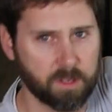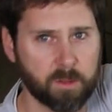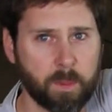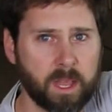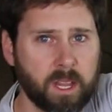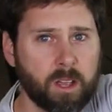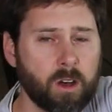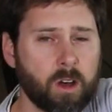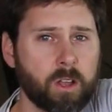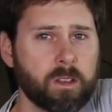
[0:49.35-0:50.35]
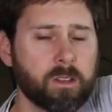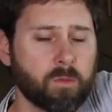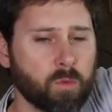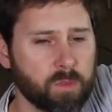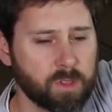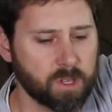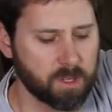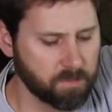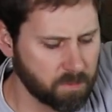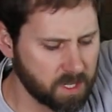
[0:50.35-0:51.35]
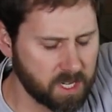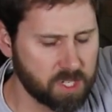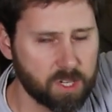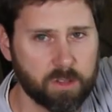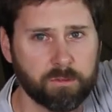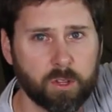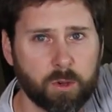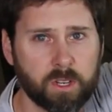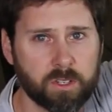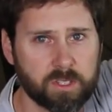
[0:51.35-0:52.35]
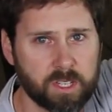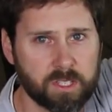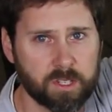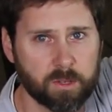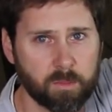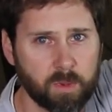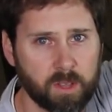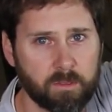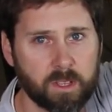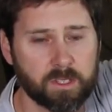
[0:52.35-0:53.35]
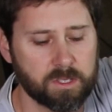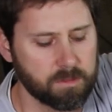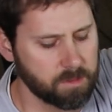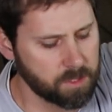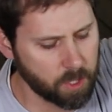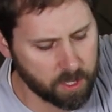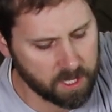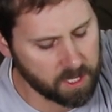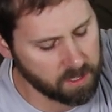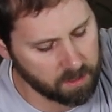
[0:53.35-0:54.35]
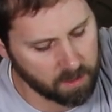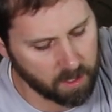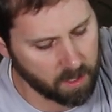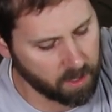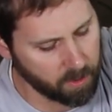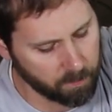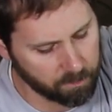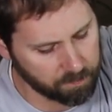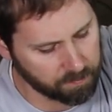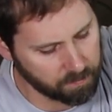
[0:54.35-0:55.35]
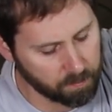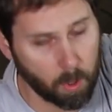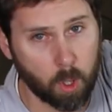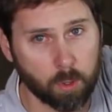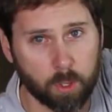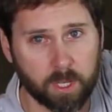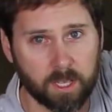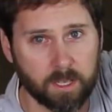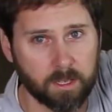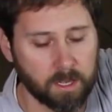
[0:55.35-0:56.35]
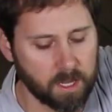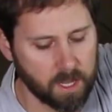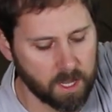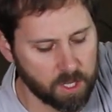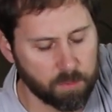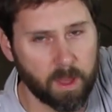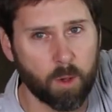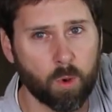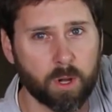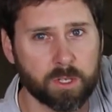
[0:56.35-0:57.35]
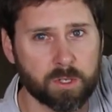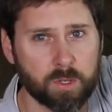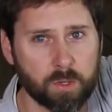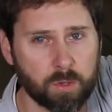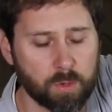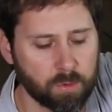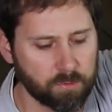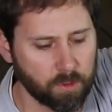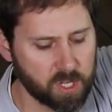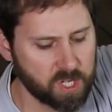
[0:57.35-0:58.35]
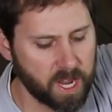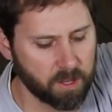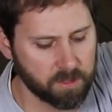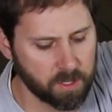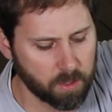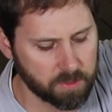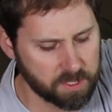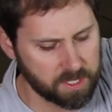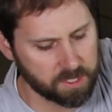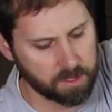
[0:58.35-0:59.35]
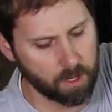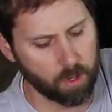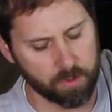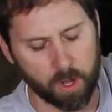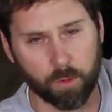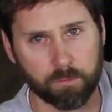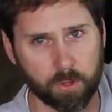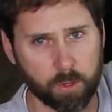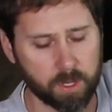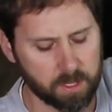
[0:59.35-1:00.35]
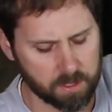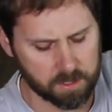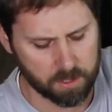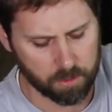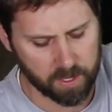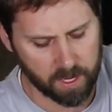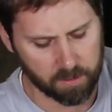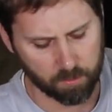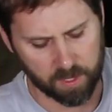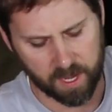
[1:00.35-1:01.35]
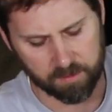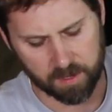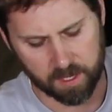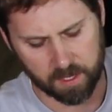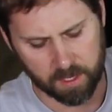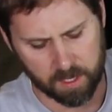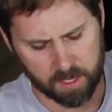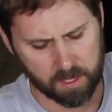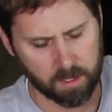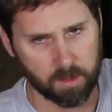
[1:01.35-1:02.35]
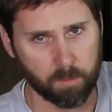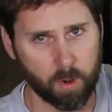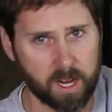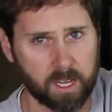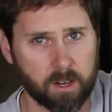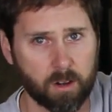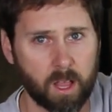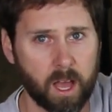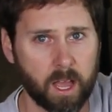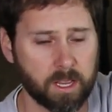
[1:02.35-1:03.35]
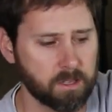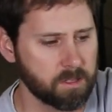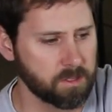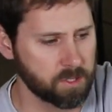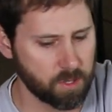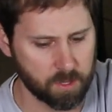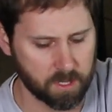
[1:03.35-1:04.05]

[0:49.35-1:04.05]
depending on the condition of the fluid in your system, if it's dirty, burnt looking, you may want to flush out the old fluid. To do that, we have a break in our line, so you